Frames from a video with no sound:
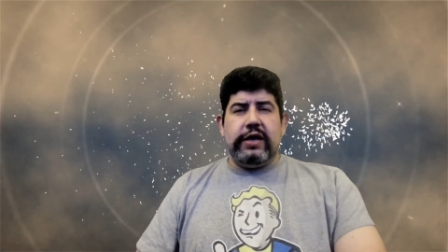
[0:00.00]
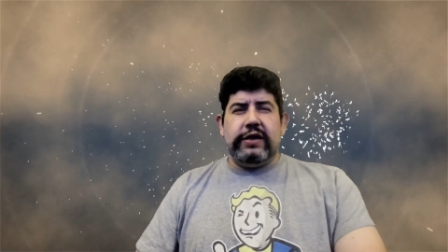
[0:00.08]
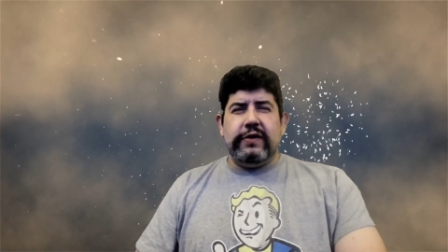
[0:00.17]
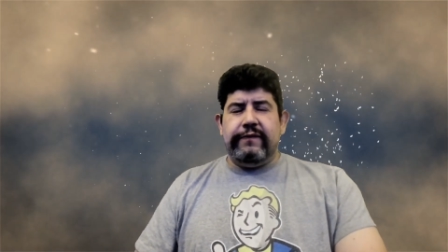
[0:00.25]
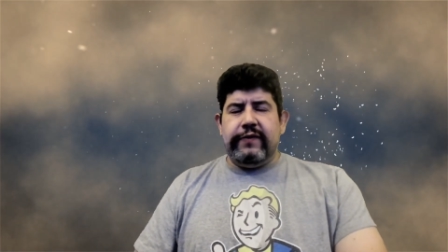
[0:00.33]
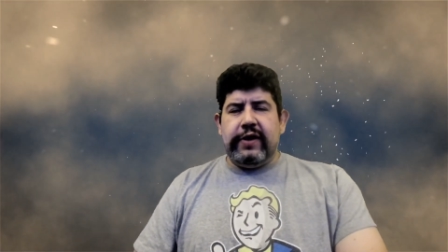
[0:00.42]

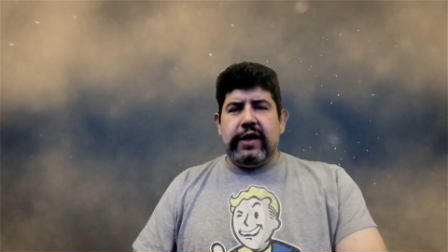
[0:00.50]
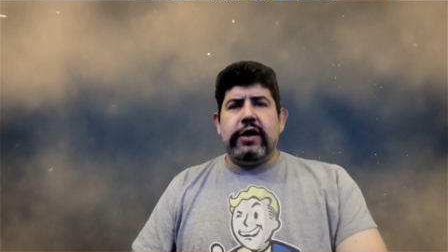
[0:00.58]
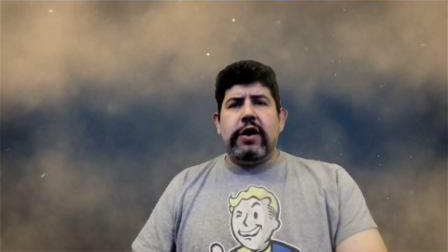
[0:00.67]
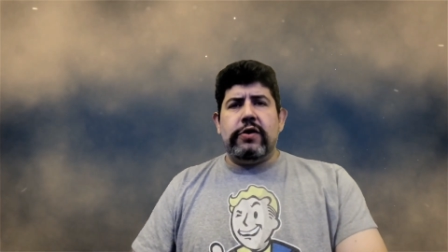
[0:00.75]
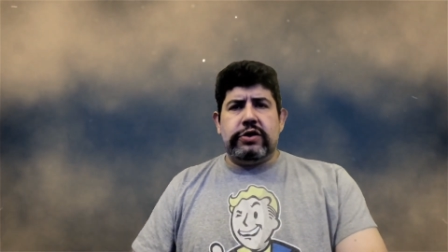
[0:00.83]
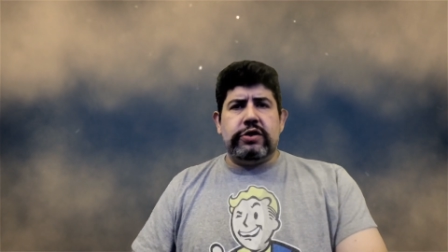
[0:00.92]
the
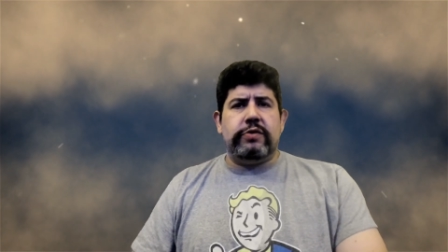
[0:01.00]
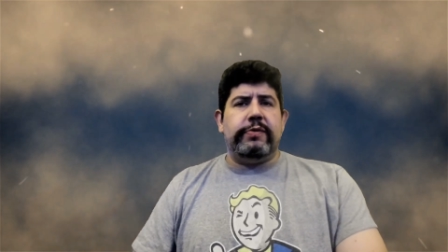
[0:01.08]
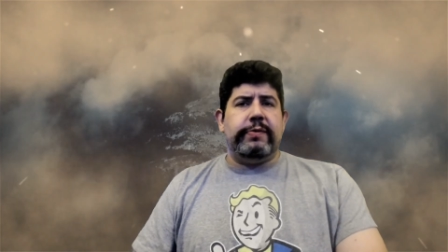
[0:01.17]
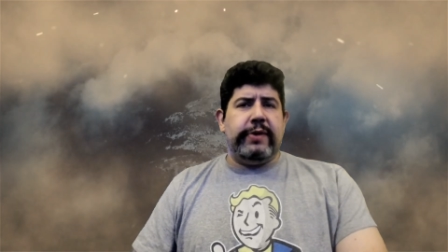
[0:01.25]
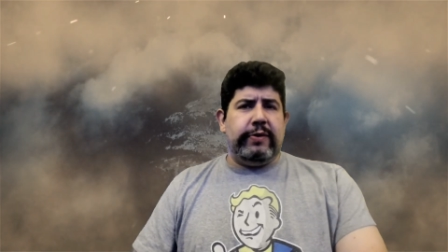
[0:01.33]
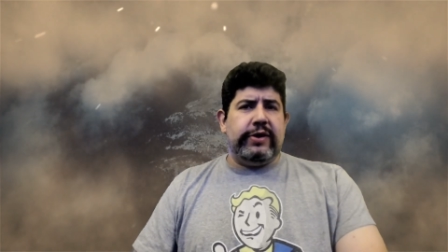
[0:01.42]
videos
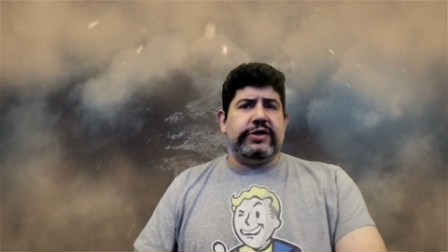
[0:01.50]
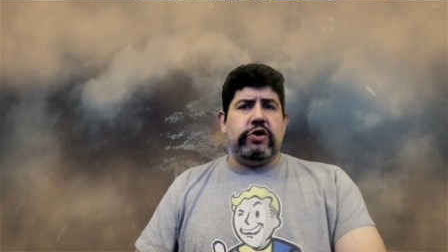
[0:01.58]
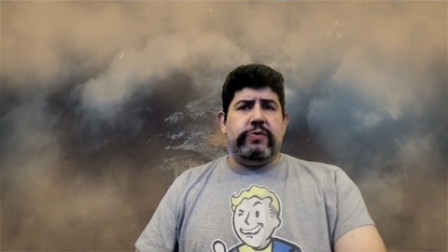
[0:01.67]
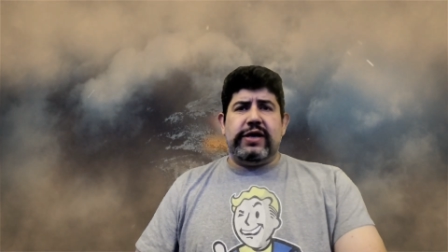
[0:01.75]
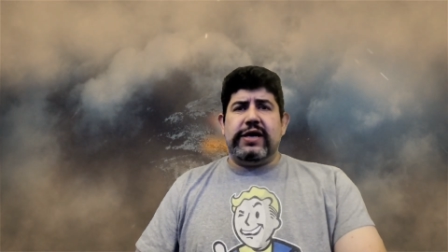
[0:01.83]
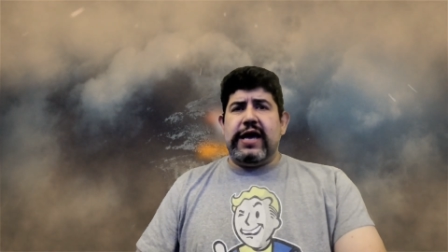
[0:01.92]
should be
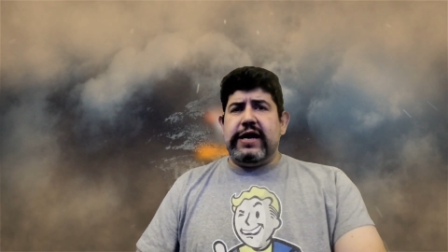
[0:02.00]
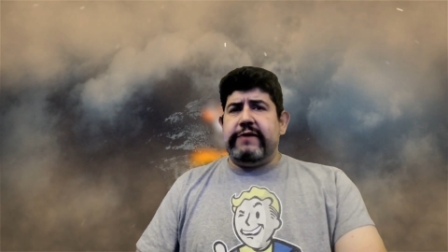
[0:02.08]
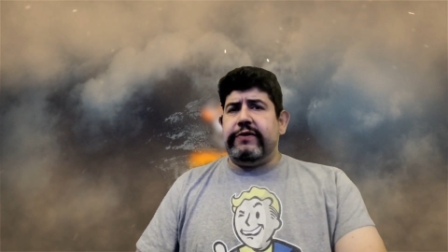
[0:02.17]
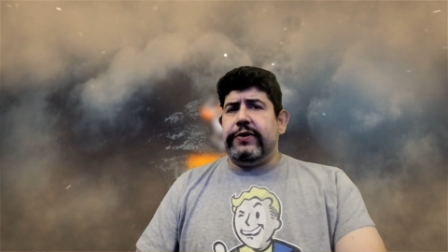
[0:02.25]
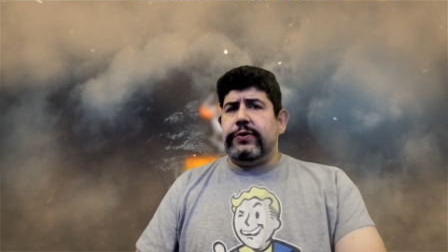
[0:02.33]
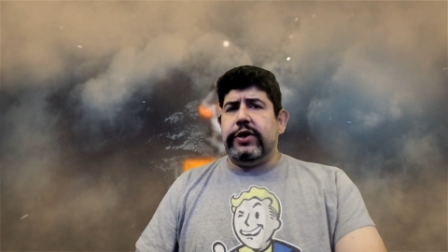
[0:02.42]
resuming again
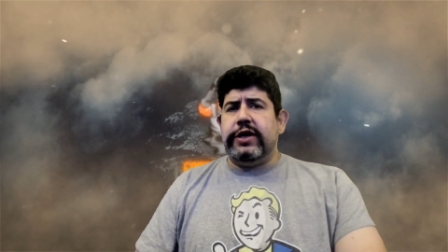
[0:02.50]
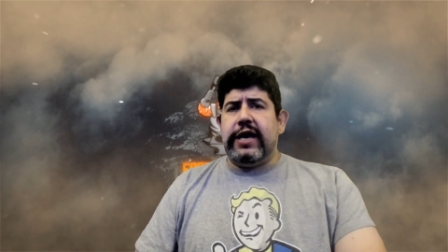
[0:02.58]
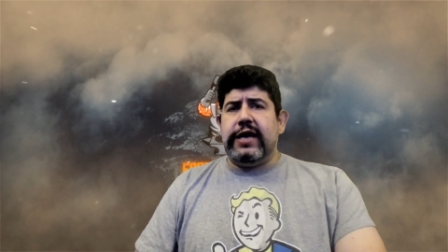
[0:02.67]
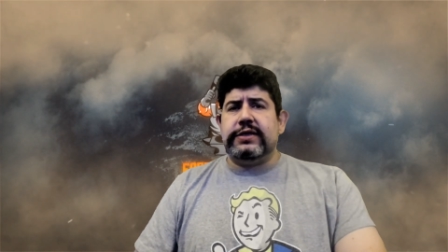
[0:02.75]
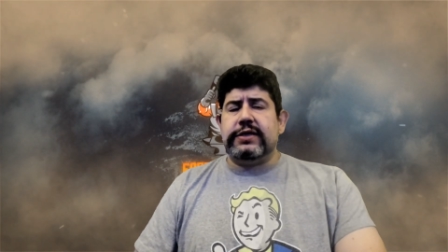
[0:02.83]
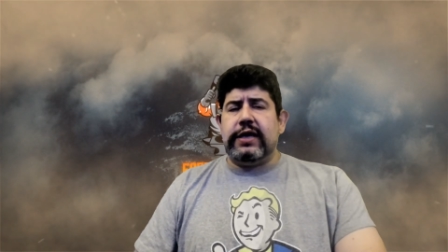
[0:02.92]
every 3
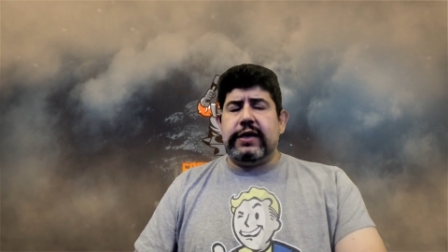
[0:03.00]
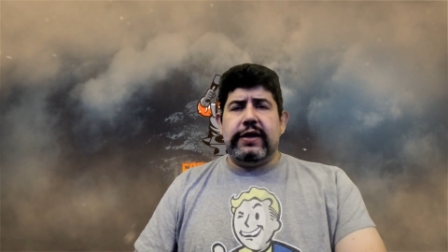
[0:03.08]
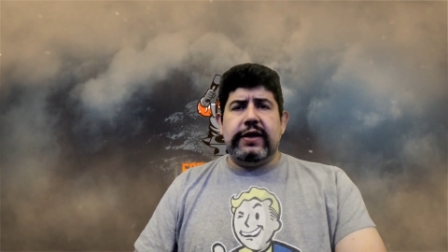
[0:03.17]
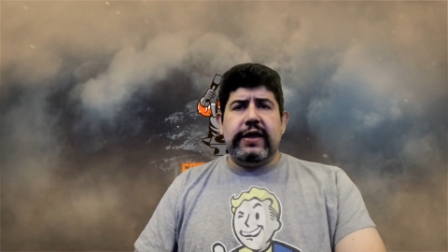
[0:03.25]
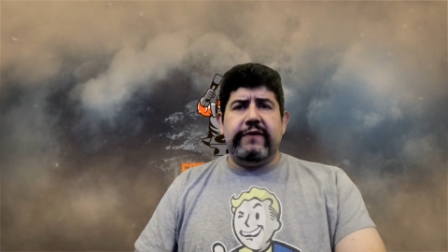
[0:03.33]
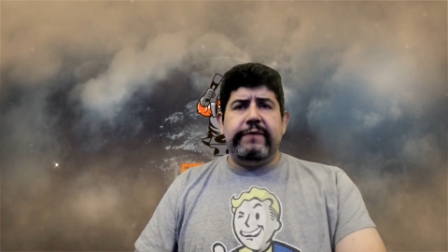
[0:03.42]
days like
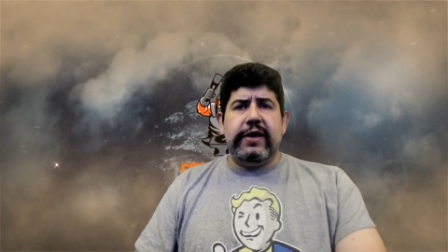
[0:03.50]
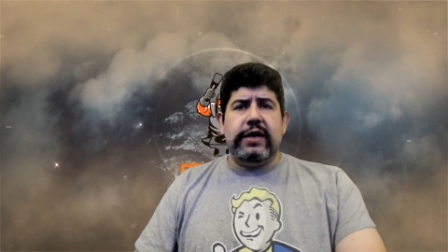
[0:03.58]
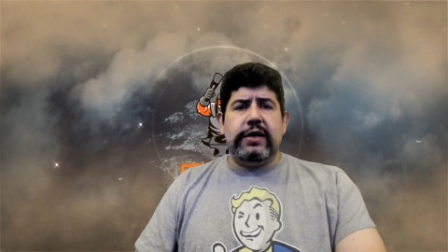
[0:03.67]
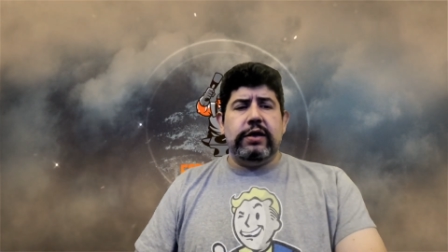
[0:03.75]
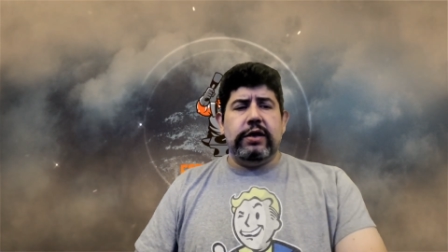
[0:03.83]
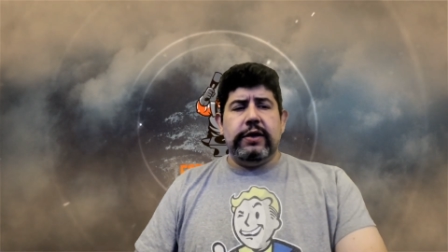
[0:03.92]
they've
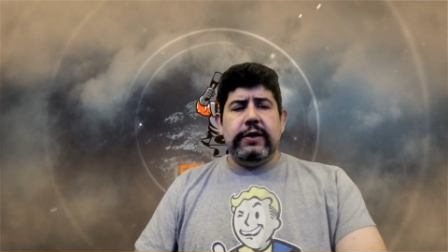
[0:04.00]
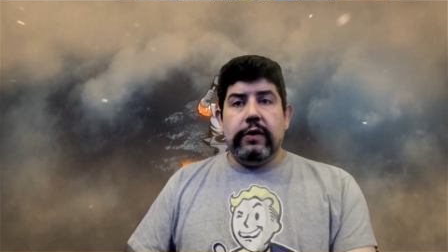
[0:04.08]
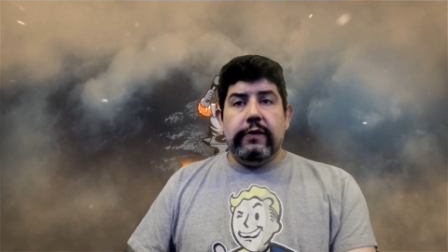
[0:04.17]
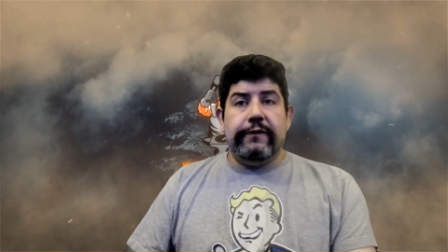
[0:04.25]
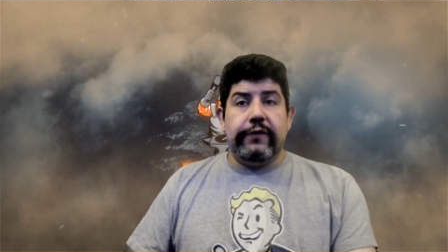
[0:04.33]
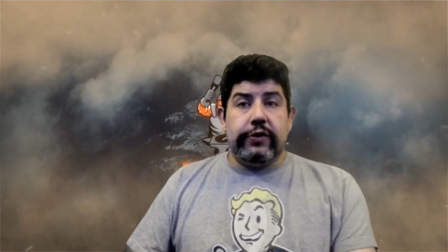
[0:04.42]
been
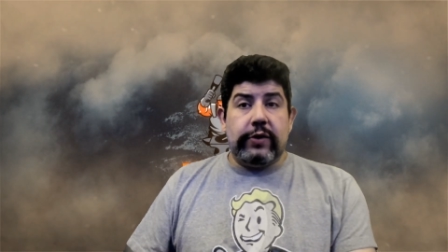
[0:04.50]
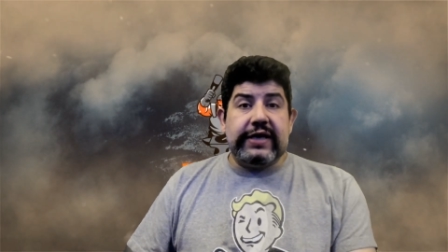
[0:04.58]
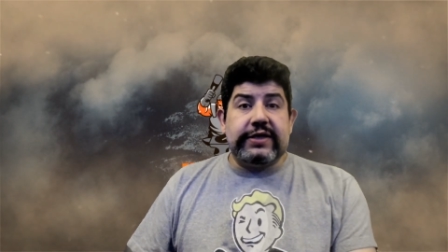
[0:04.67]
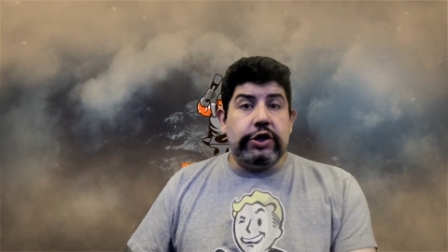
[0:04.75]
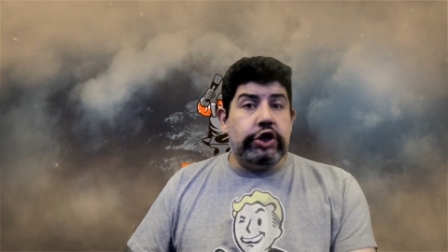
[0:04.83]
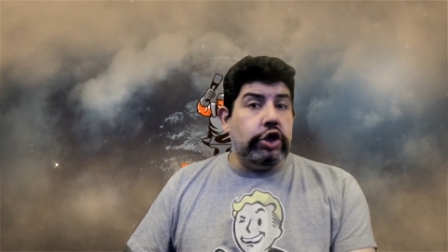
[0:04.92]
for the
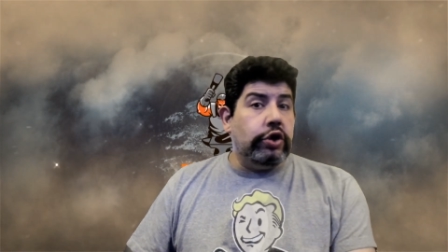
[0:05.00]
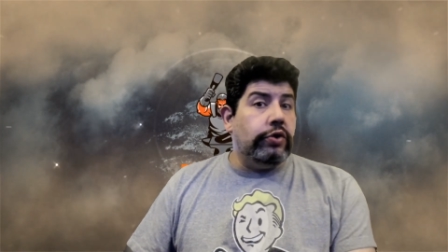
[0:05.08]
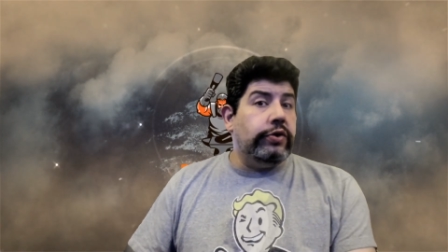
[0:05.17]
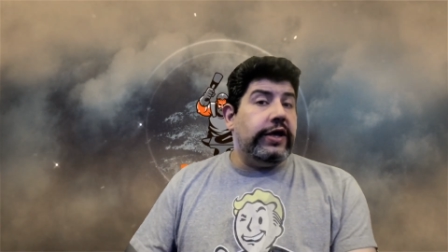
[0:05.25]
rest of June.